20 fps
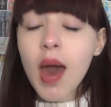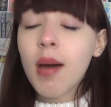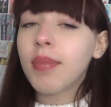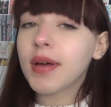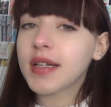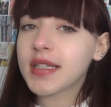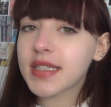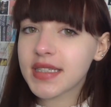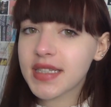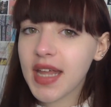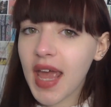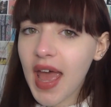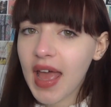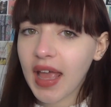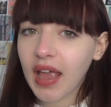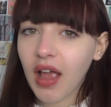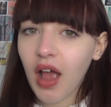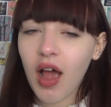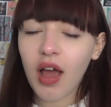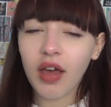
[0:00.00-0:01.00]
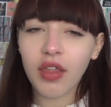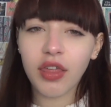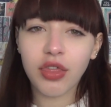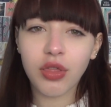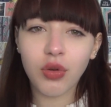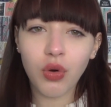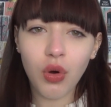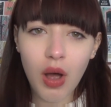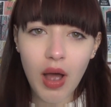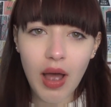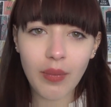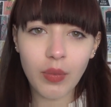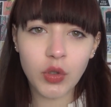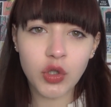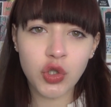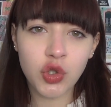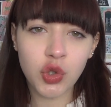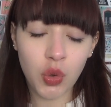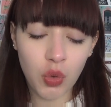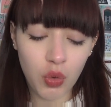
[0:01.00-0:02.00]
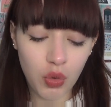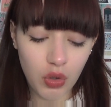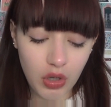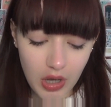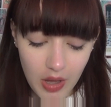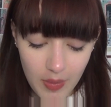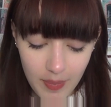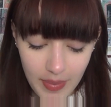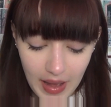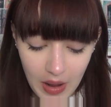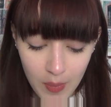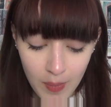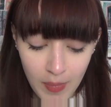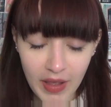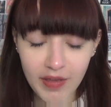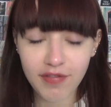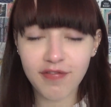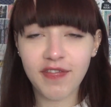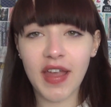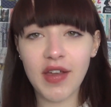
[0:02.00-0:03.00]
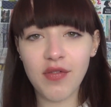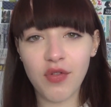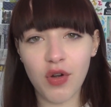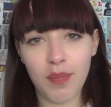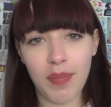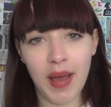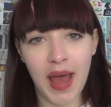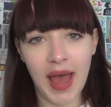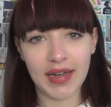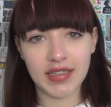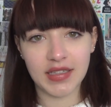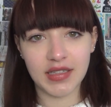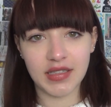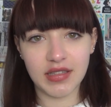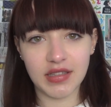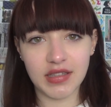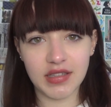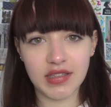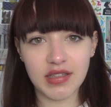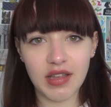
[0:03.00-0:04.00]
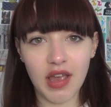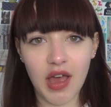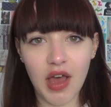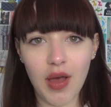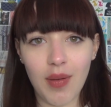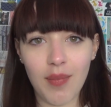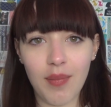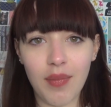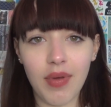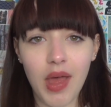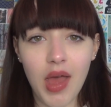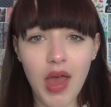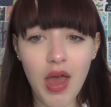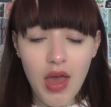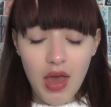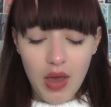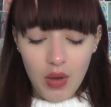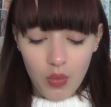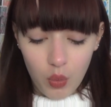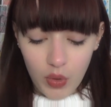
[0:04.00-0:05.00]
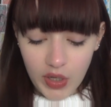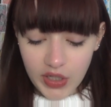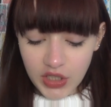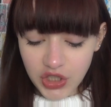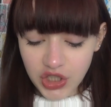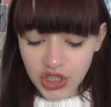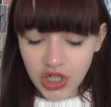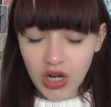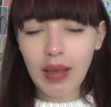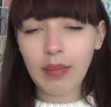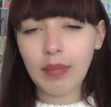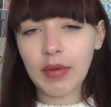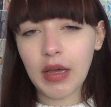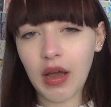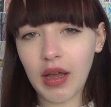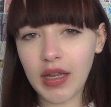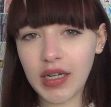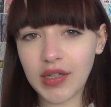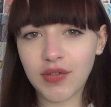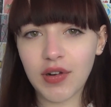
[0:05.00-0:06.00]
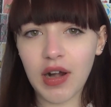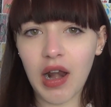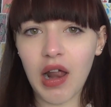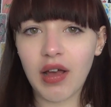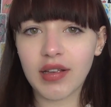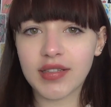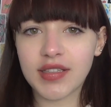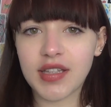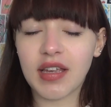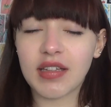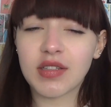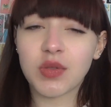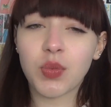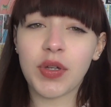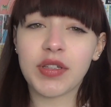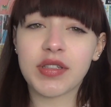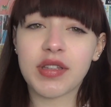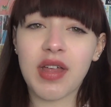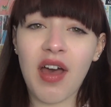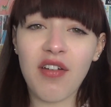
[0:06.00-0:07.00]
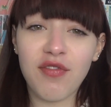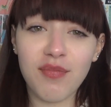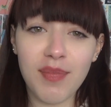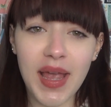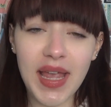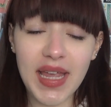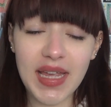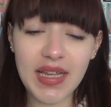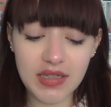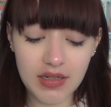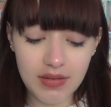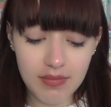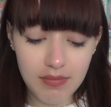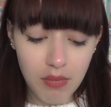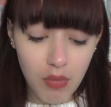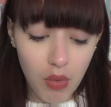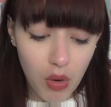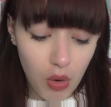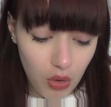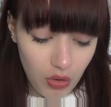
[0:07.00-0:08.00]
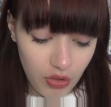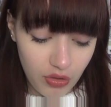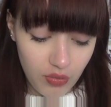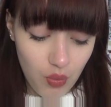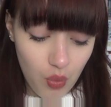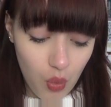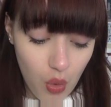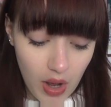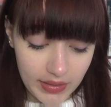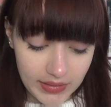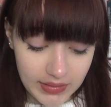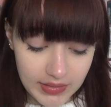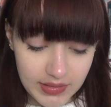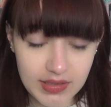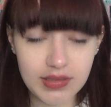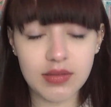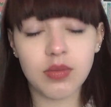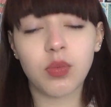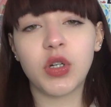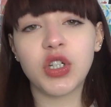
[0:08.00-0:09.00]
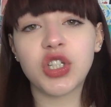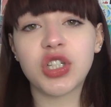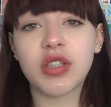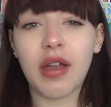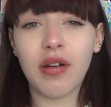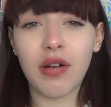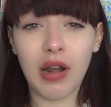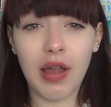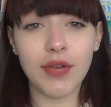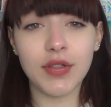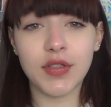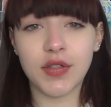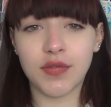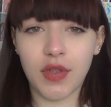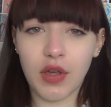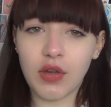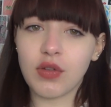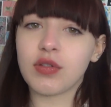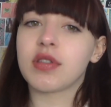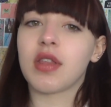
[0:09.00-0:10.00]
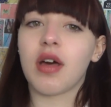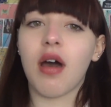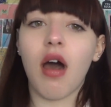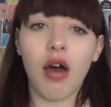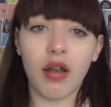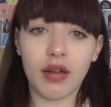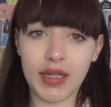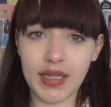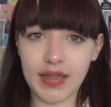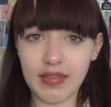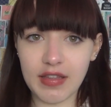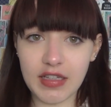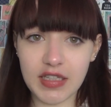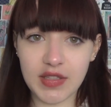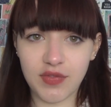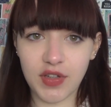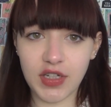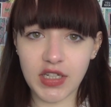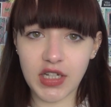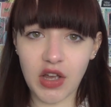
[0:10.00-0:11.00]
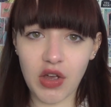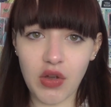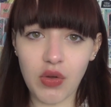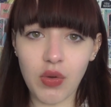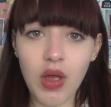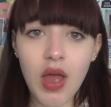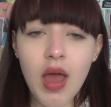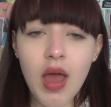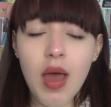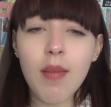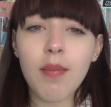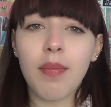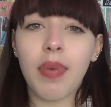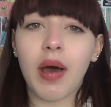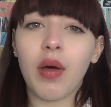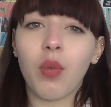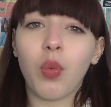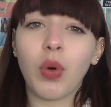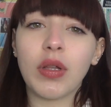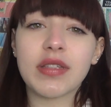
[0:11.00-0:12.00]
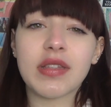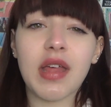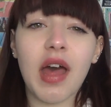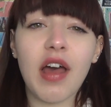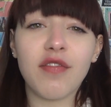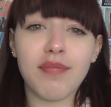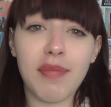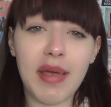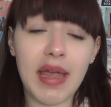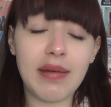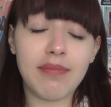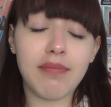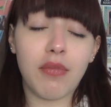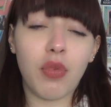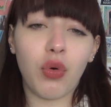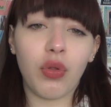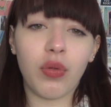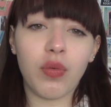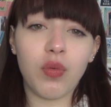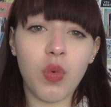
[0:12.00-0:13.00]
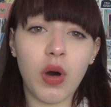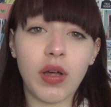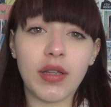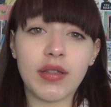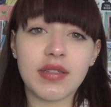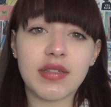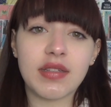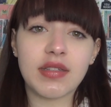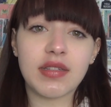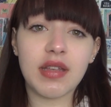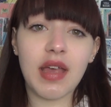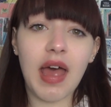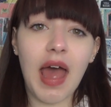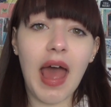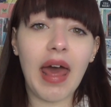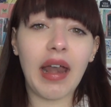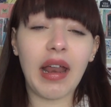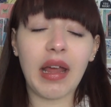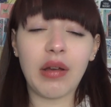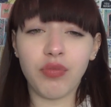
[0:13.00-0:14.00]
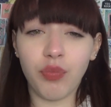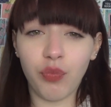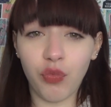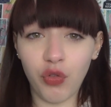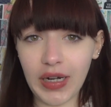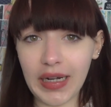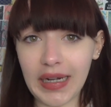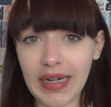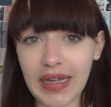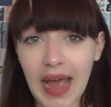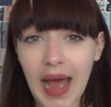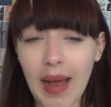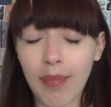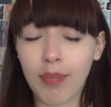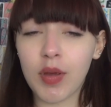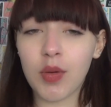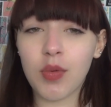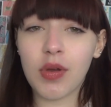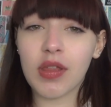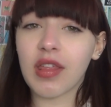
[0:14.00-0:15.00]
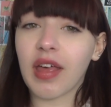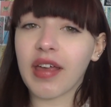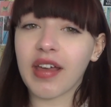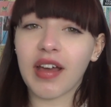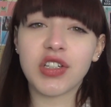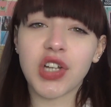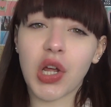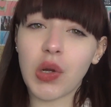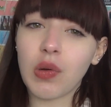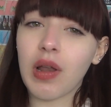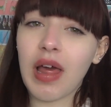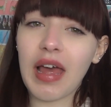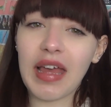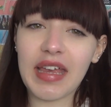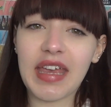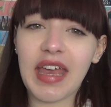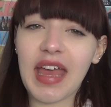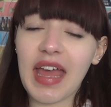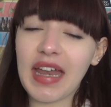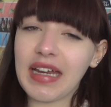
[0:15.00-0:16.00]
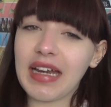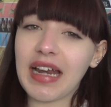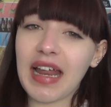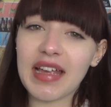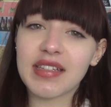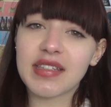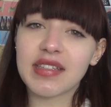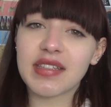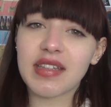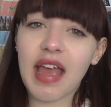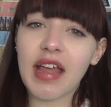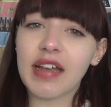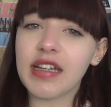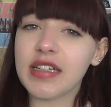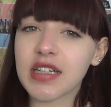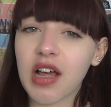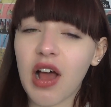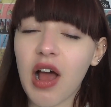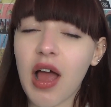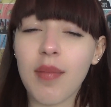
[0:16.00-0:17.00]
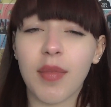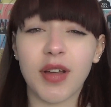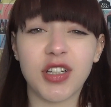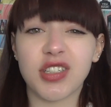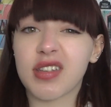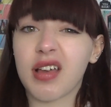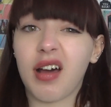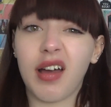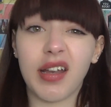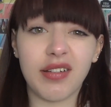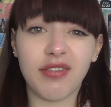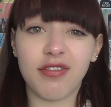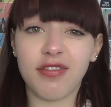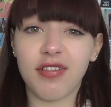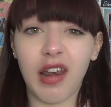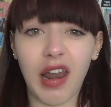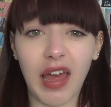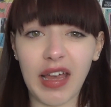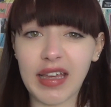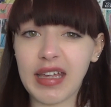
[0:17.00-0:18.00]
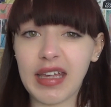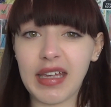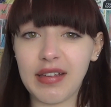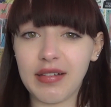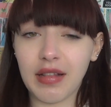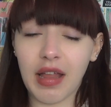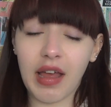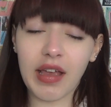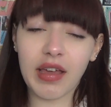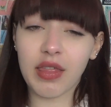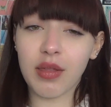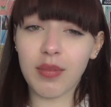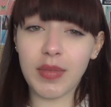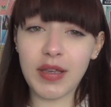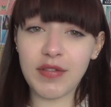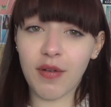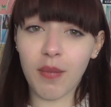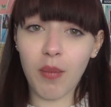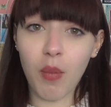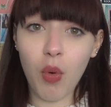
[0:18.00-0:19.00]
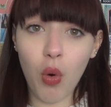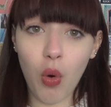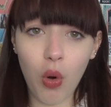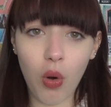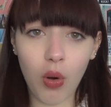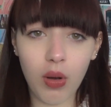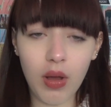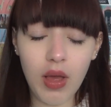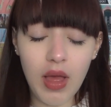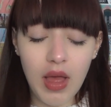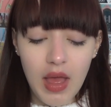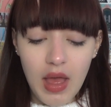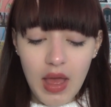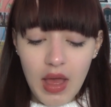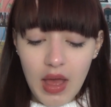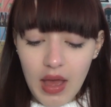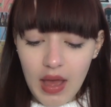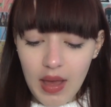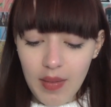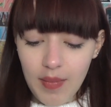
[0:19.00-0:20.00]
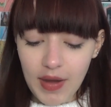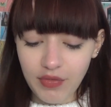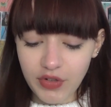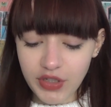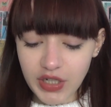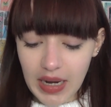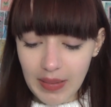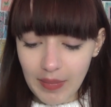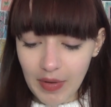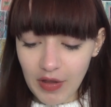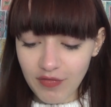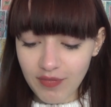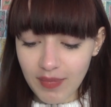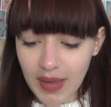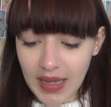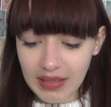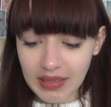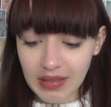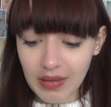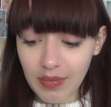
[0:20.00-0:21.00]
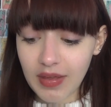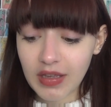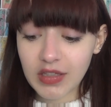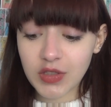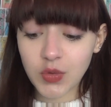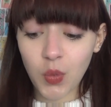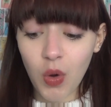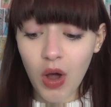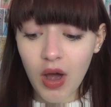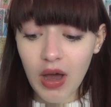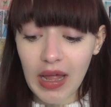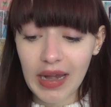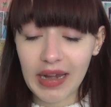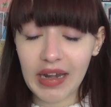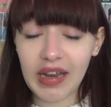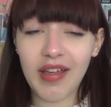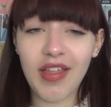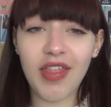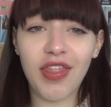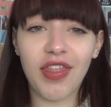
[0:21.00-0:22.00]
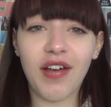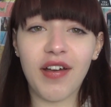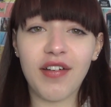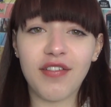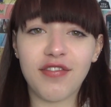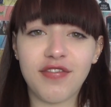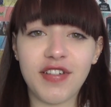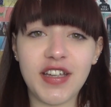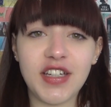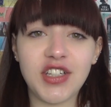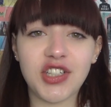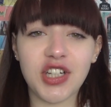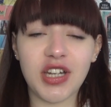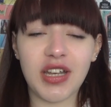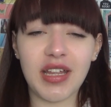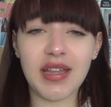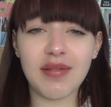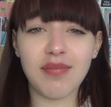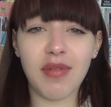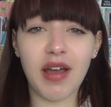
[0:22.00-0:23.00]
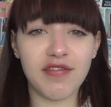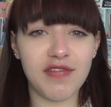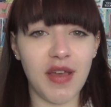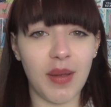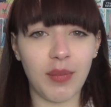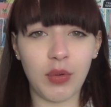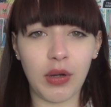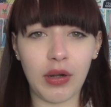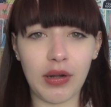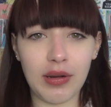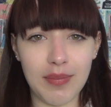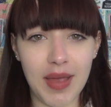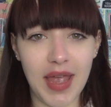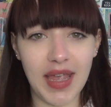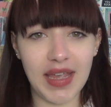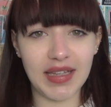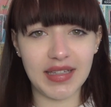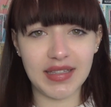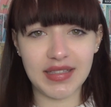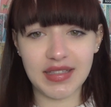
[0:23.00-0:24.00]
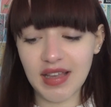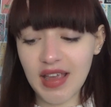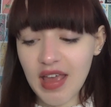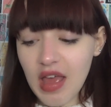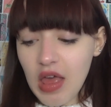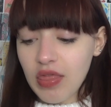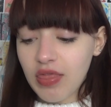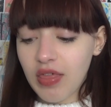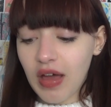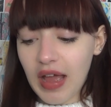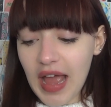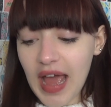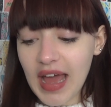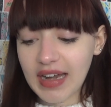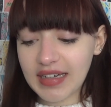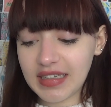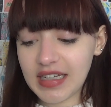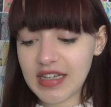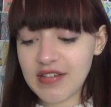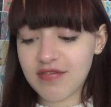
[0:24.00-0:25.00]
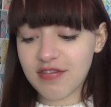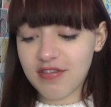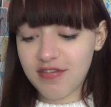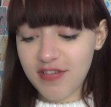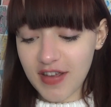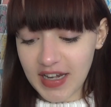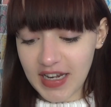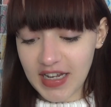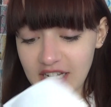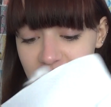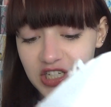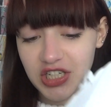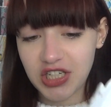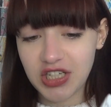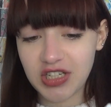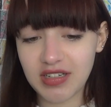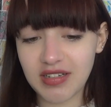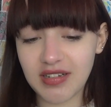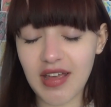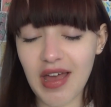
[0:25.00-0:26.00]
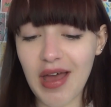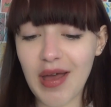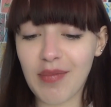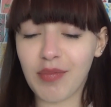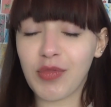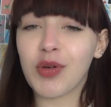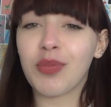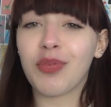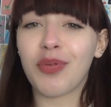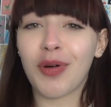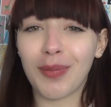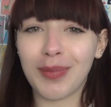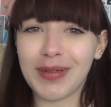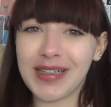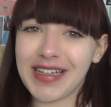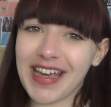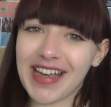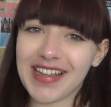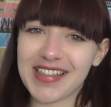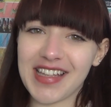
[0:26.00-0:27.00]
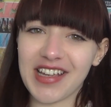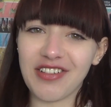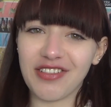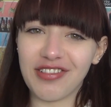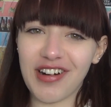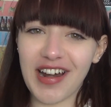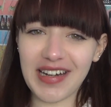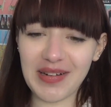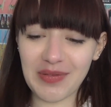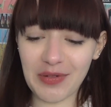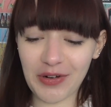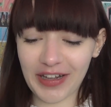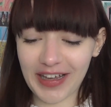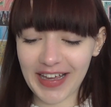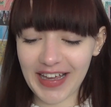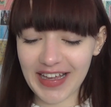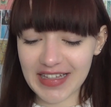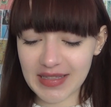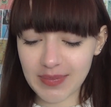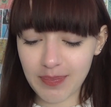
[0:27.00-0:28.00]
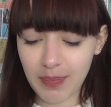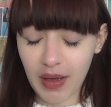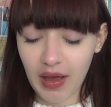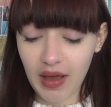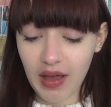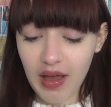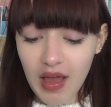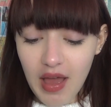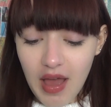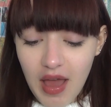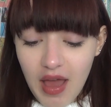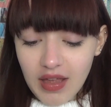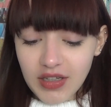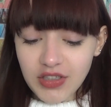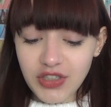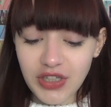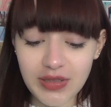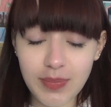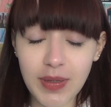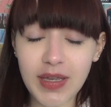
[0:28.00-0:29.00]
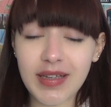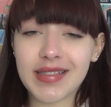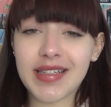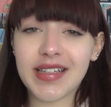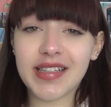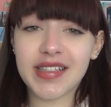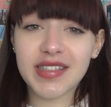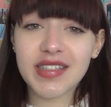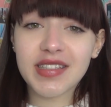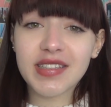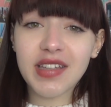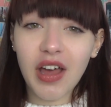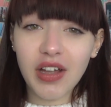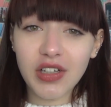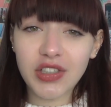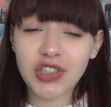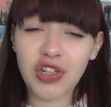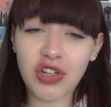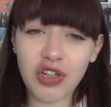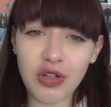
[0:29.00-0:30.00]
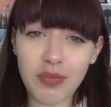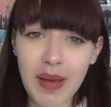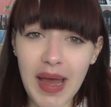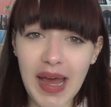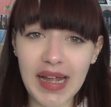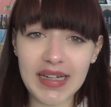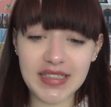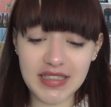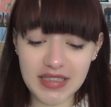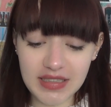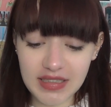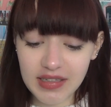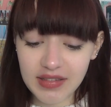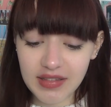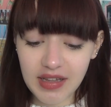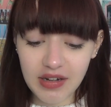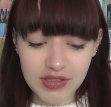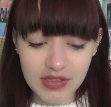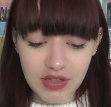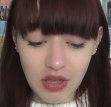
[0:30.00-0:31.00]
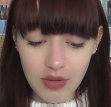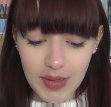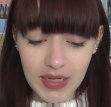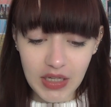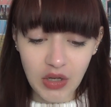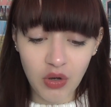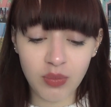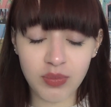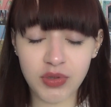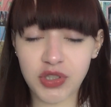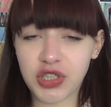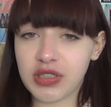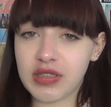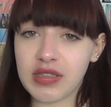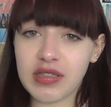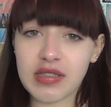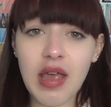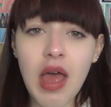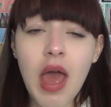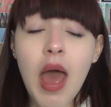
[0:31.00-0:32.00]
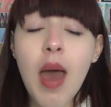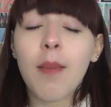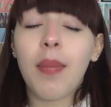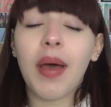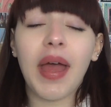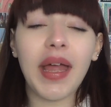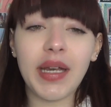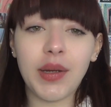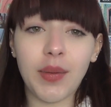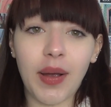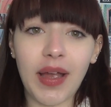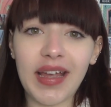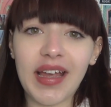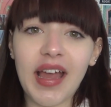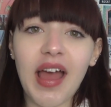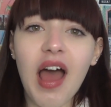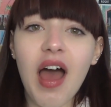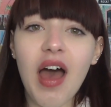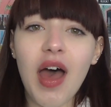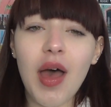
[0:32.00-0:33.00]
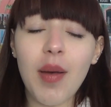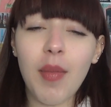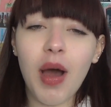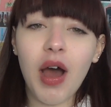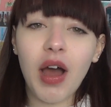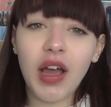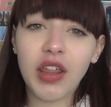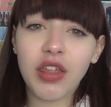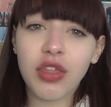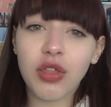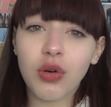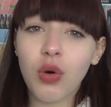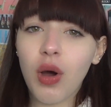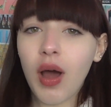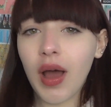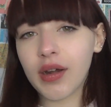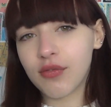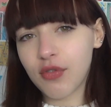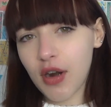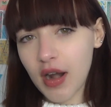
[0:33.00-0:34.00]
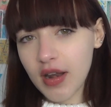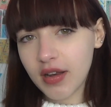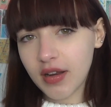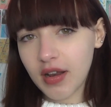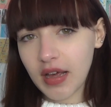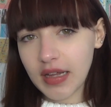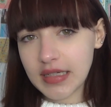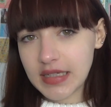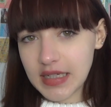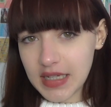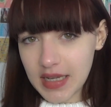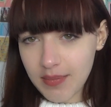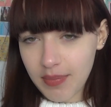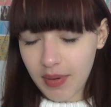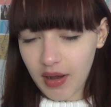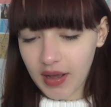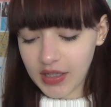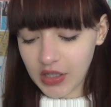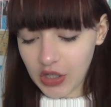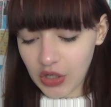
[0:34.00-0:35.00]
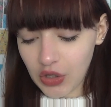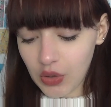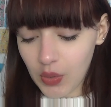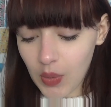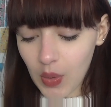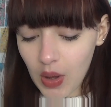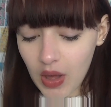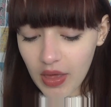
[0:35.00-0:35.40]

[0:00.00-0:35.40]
But today I thought I would talk about my favourite patterns, which I'm kind of classing as ones that I've made more than once, which there are loads of those that aren't in this video, but ones that I've made more than once and I'm really happy with. Like, I don't like it any less any time, I just kind of like them even more. Every time I've made them. There's one that featured in my February makes that I hadn't even finished. You're probably guessing already what it is, but just because it's such a good pattern and there are so many options. But anyway, I thought I'd run an idea by you